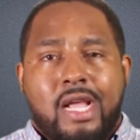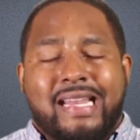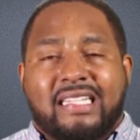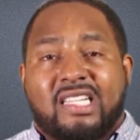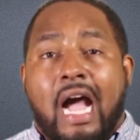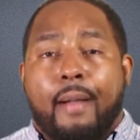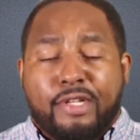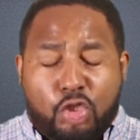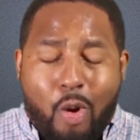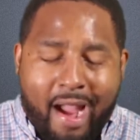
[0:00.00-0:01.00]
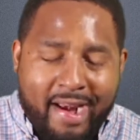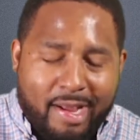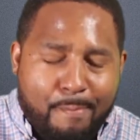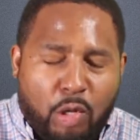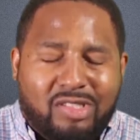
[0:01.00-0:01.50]
That's garbage. You are in
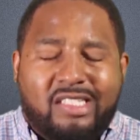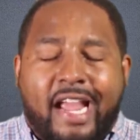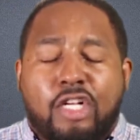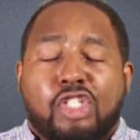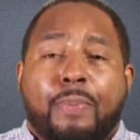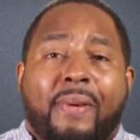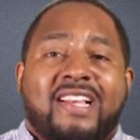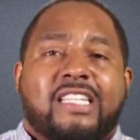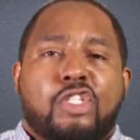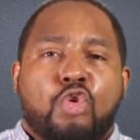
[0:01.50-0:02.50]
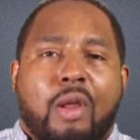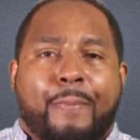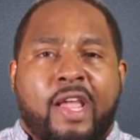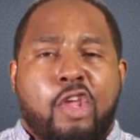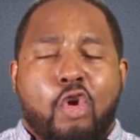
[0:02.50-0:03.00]
the most dangerous place that you could
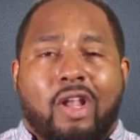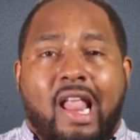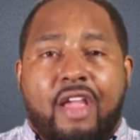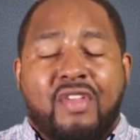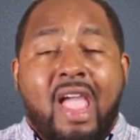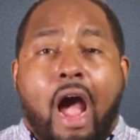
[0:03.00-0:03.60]
be in your life.